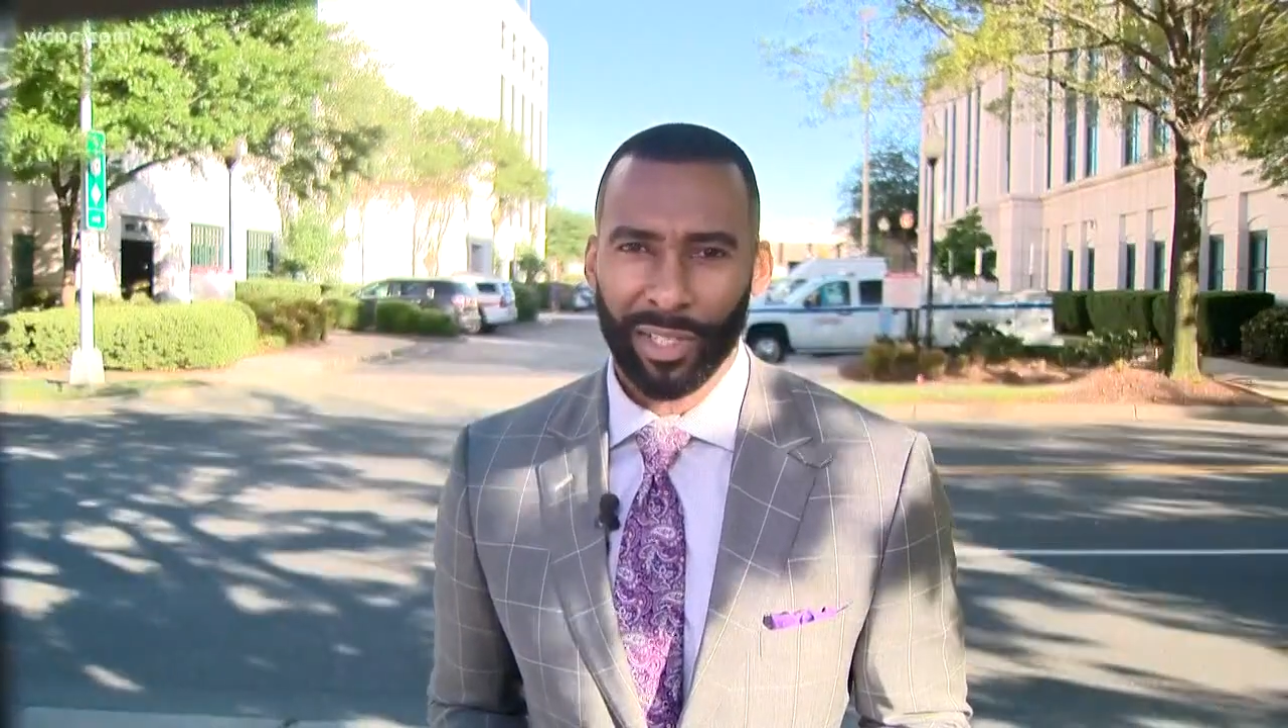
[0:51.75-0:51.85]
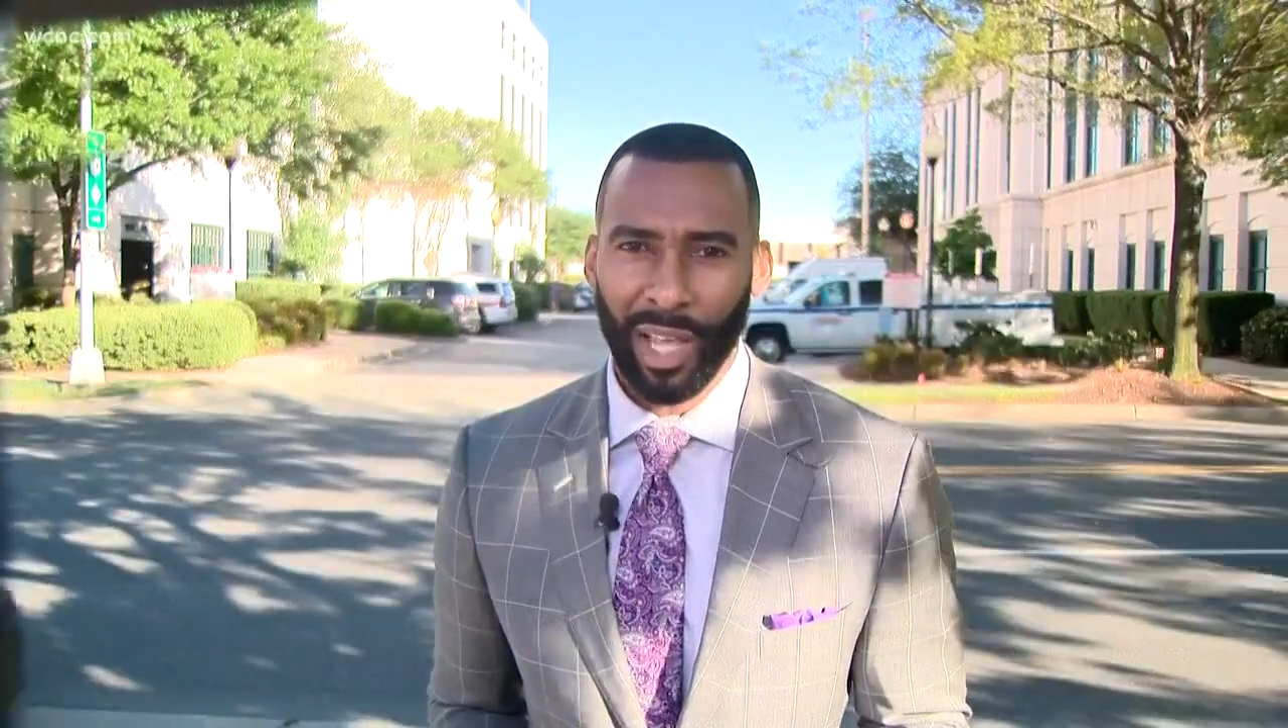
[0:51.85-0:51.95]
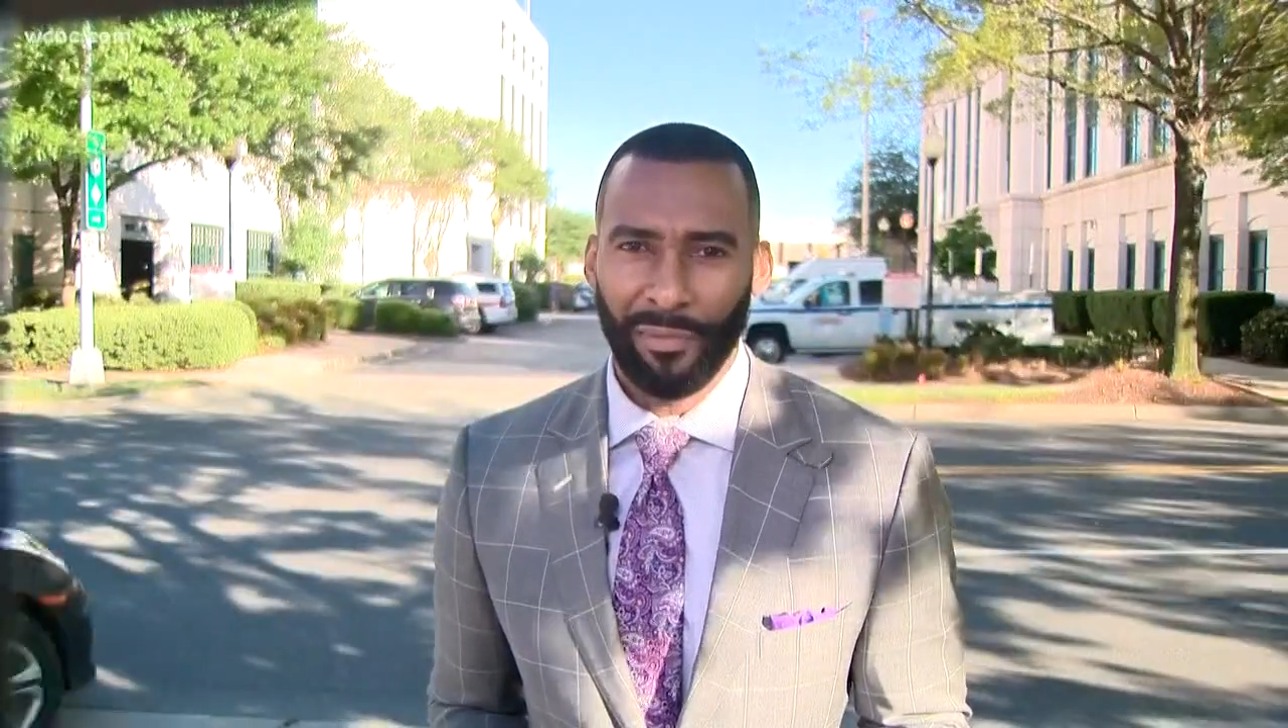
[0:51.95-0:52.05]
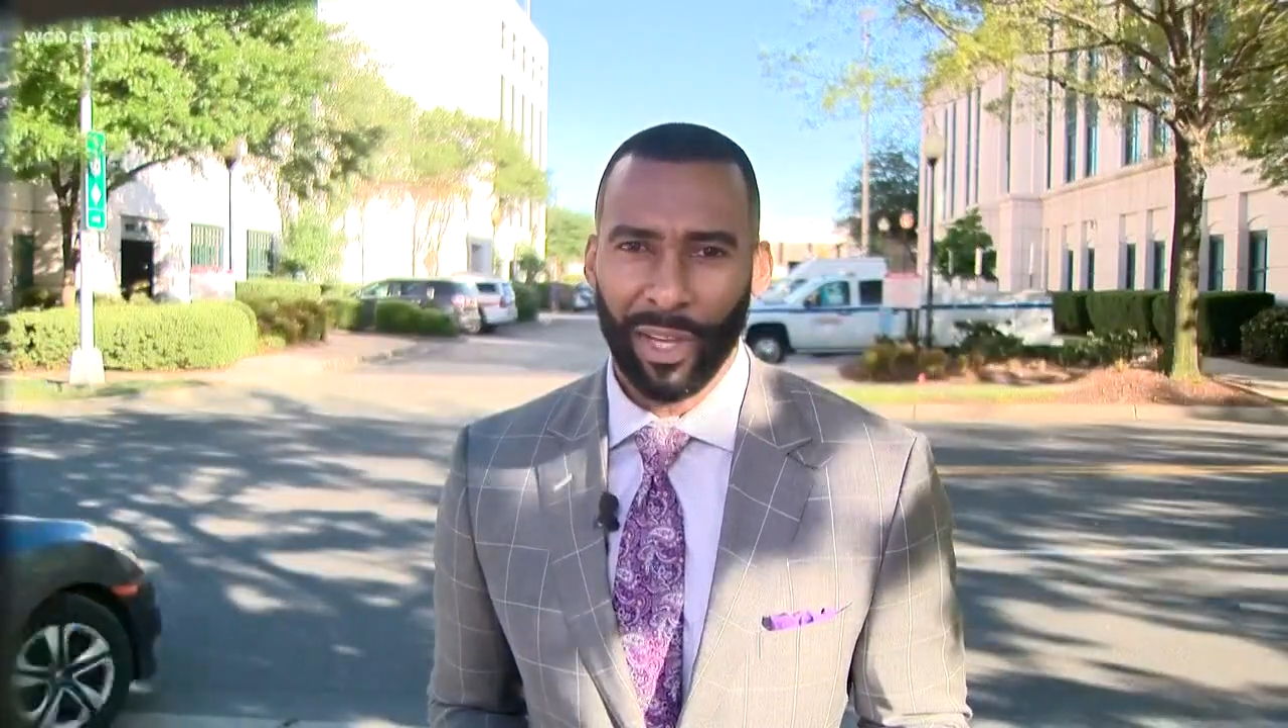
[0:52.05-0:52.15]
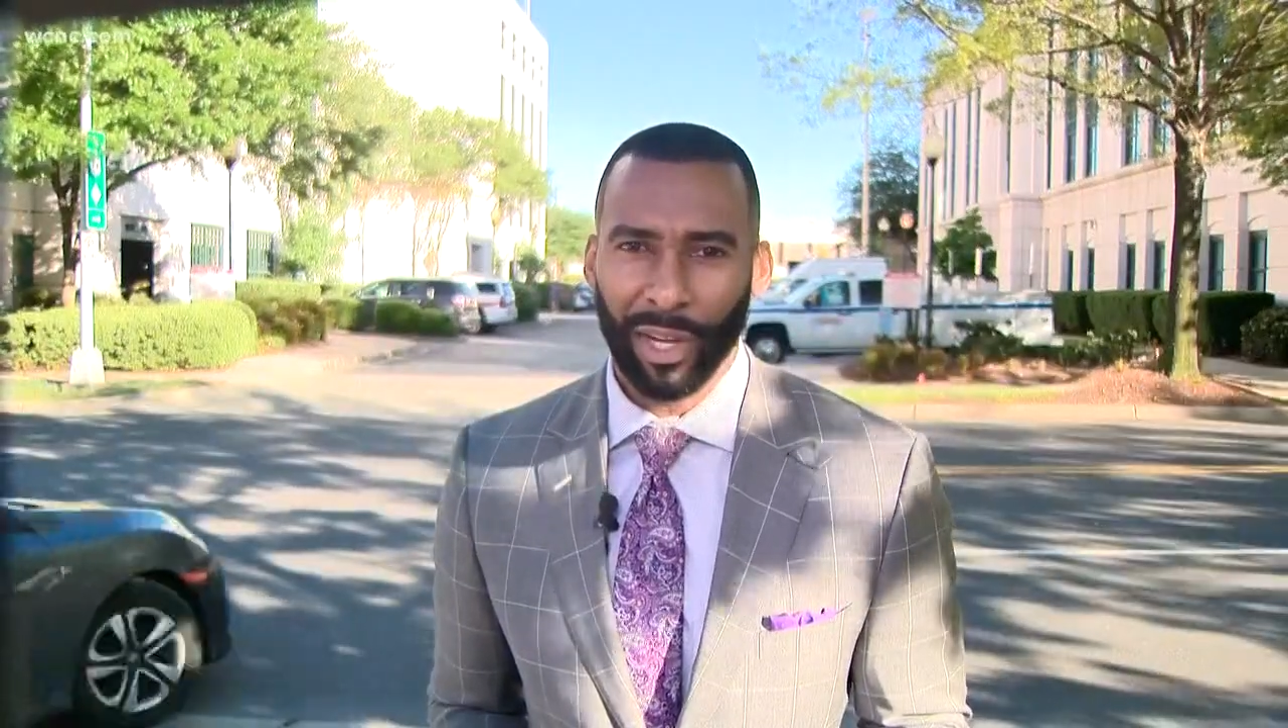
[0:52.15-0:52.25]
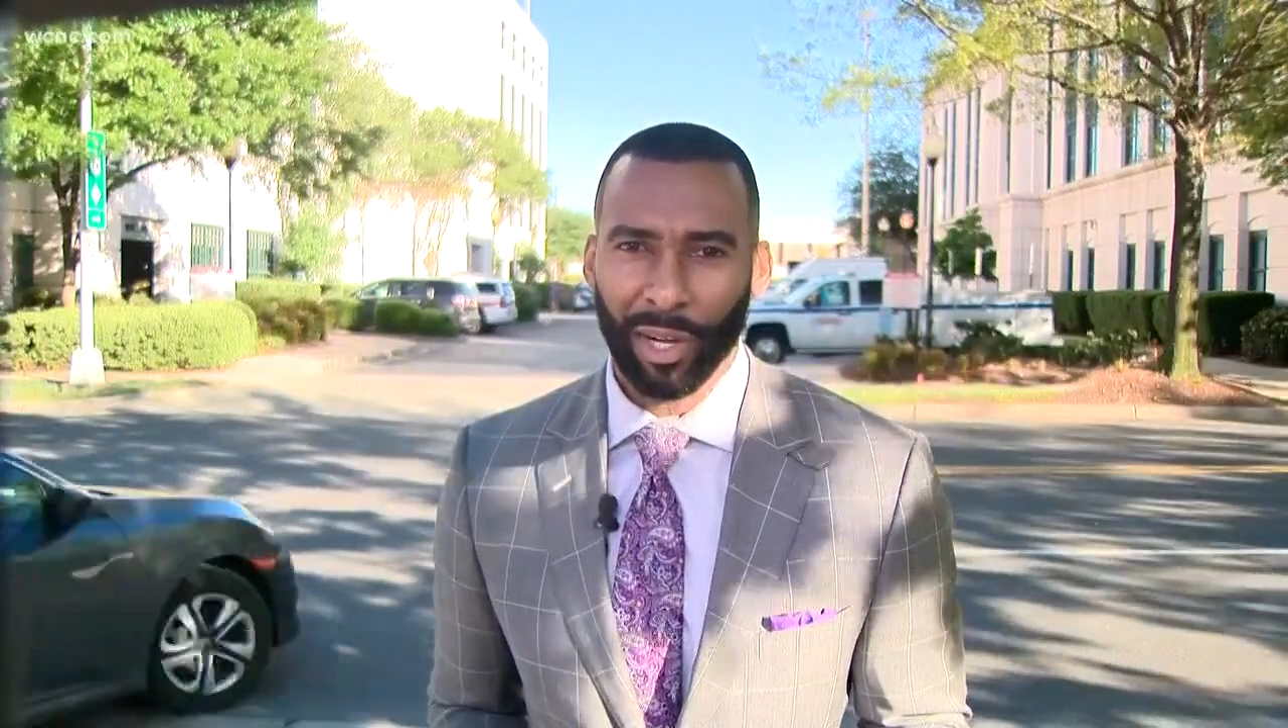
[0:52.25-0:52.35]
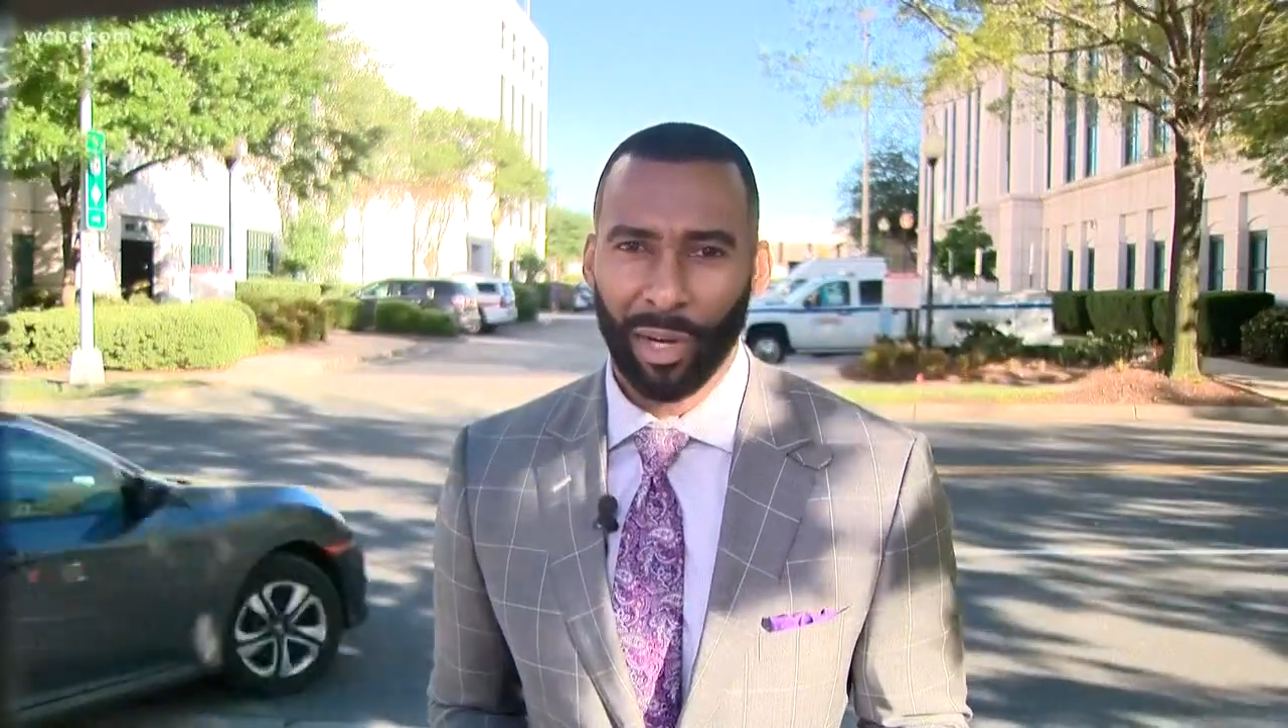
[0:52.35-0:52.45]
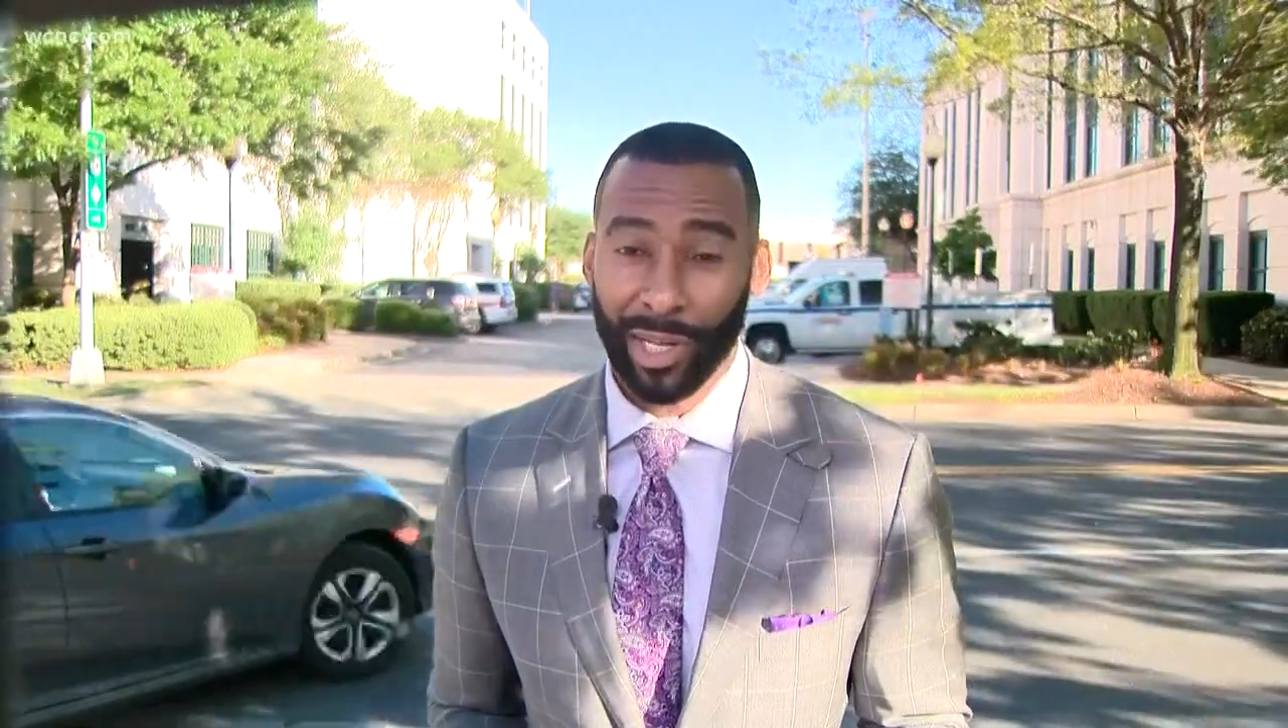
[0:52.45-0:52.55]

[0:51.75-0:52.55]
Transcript: Xavier,